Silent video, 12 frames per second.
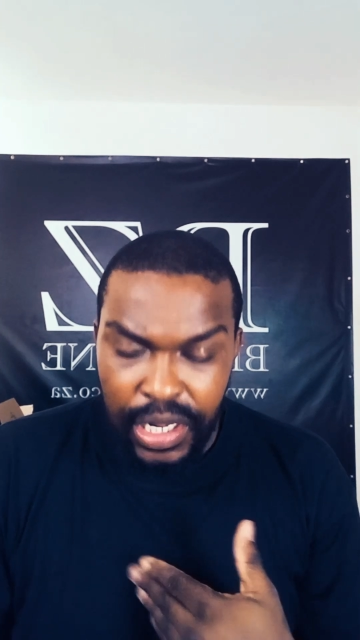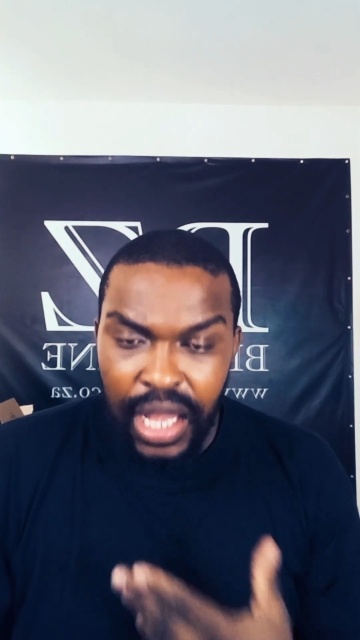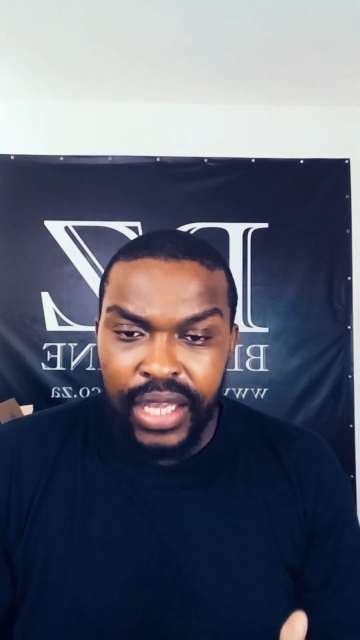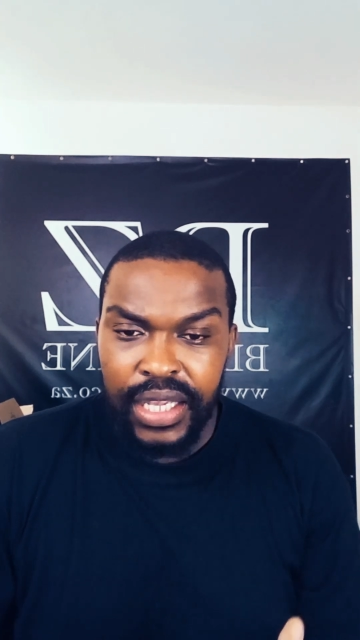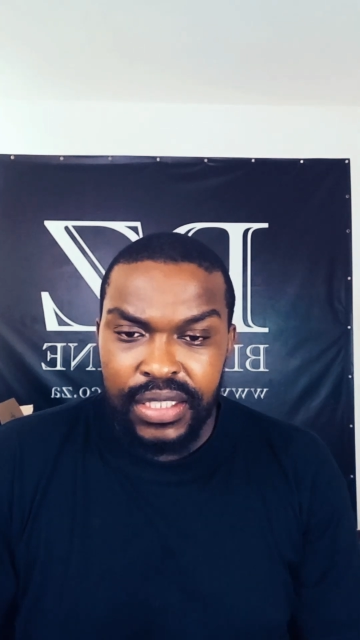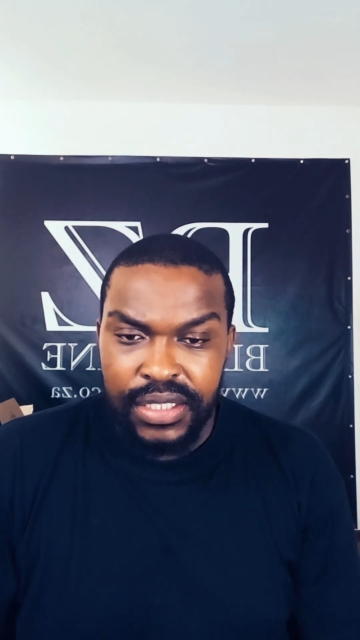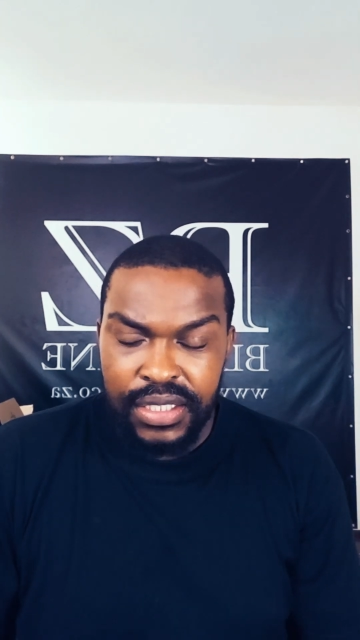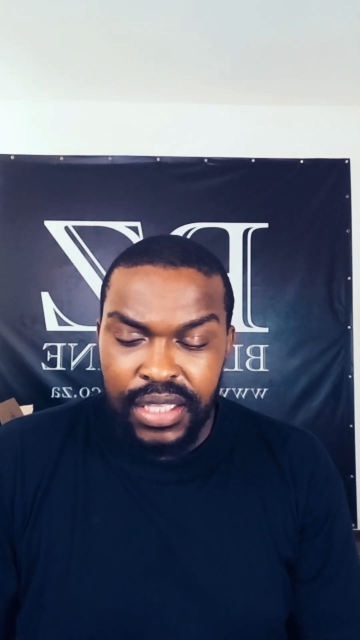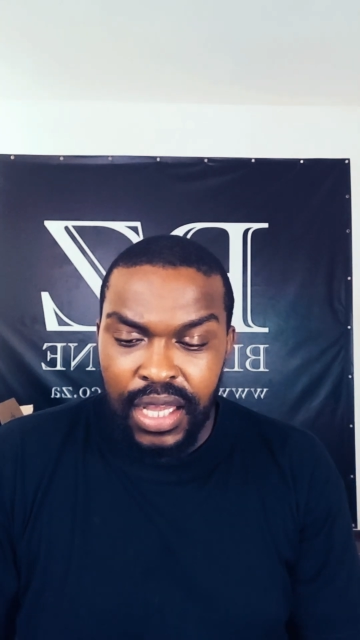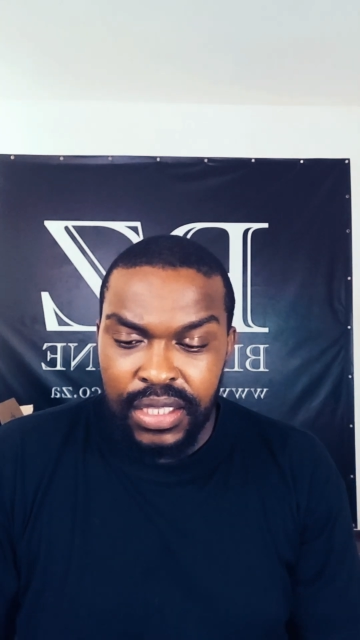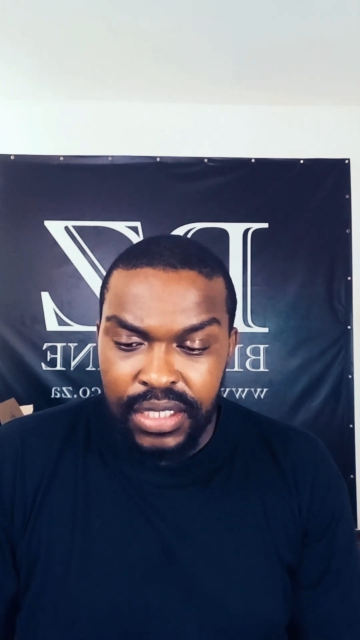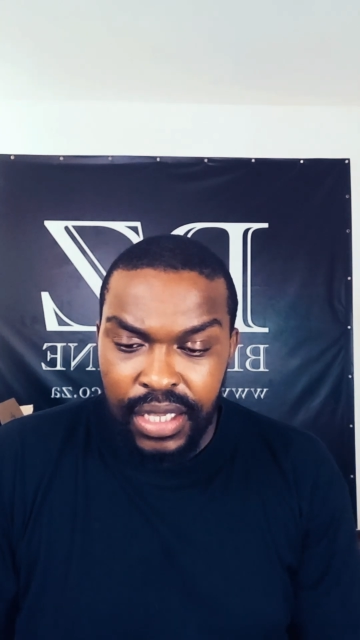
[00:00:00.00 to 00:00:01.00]
I can
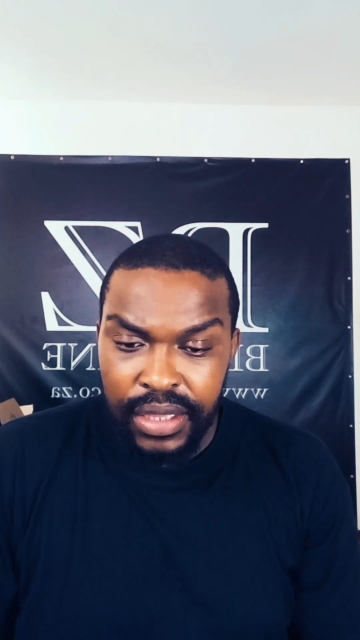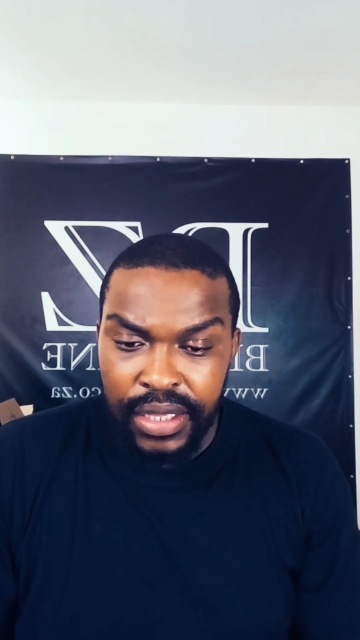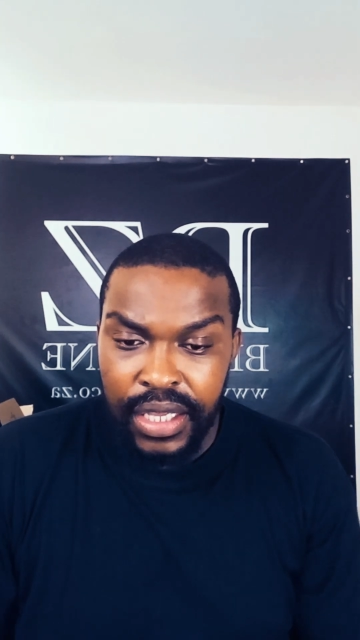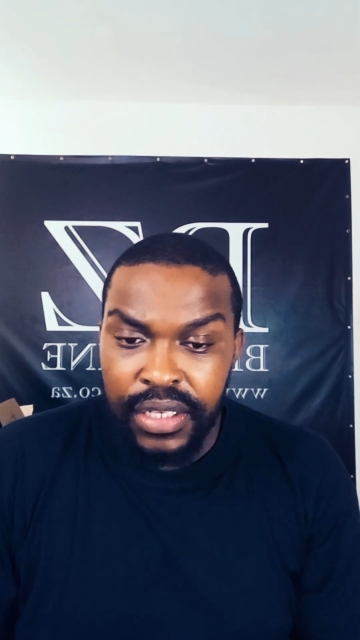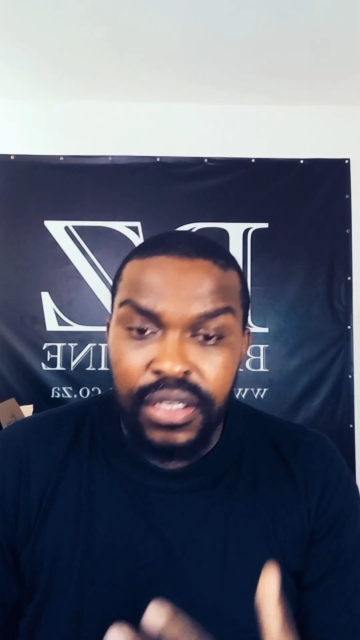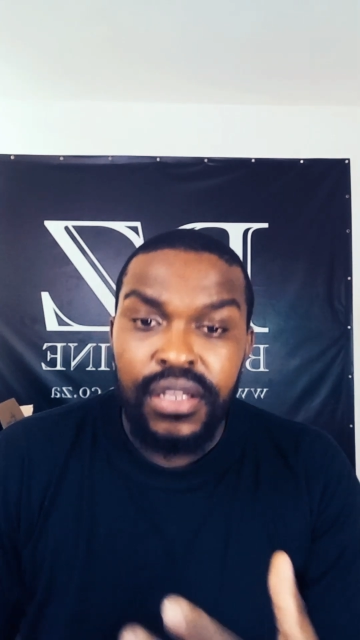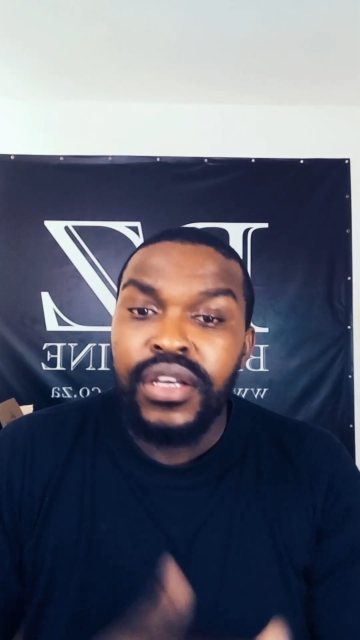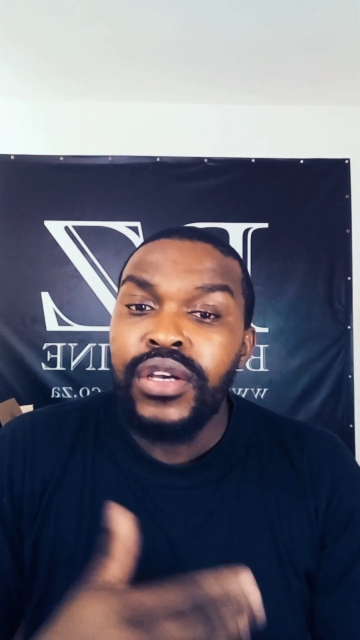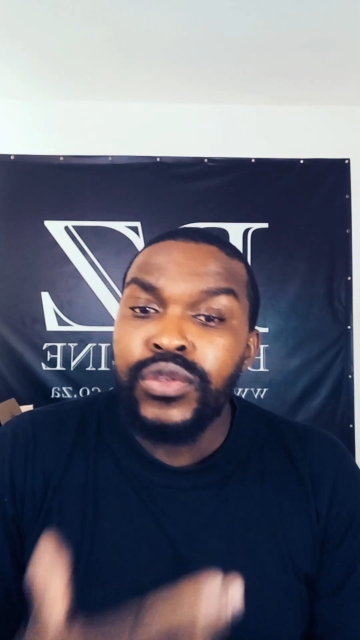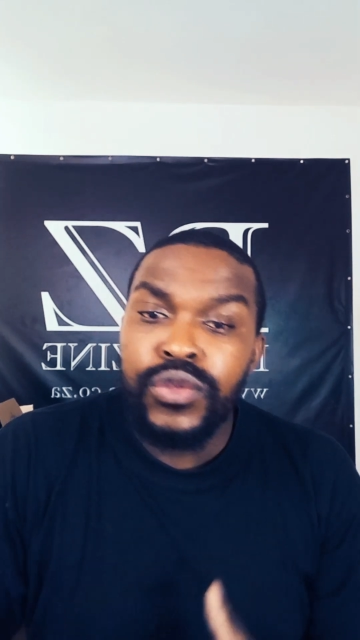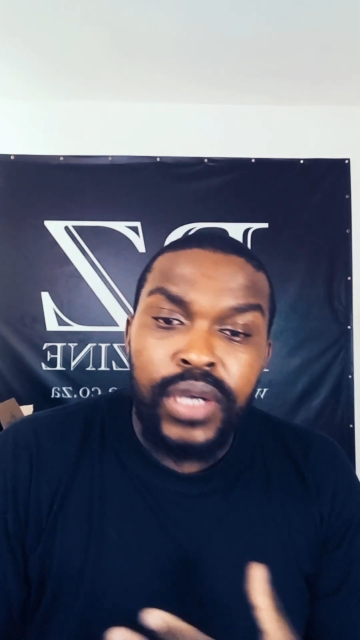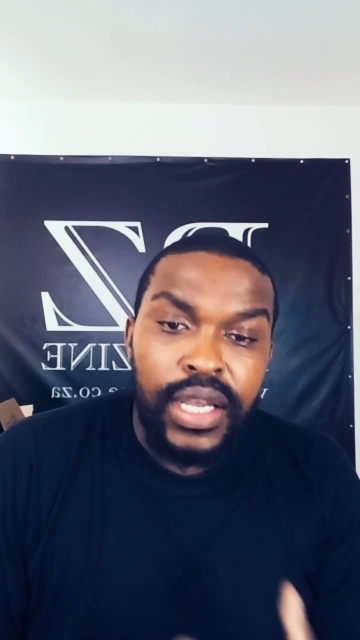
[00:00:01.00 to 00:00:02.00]
start, then
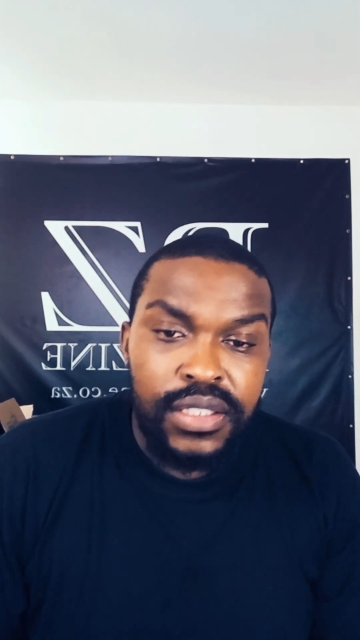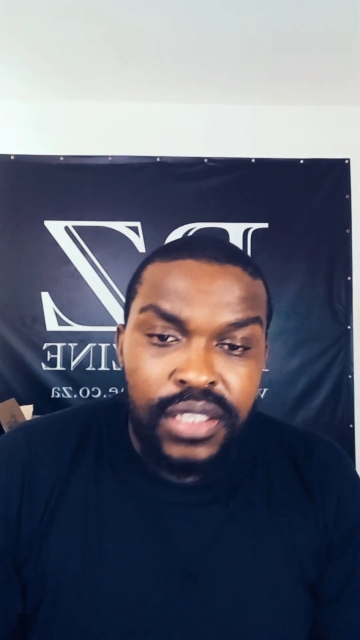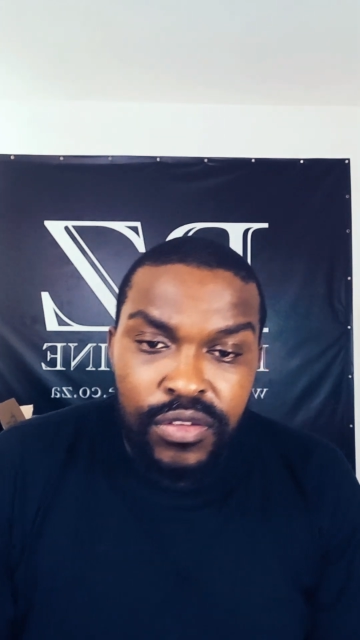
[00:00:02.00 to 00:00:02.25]
you guys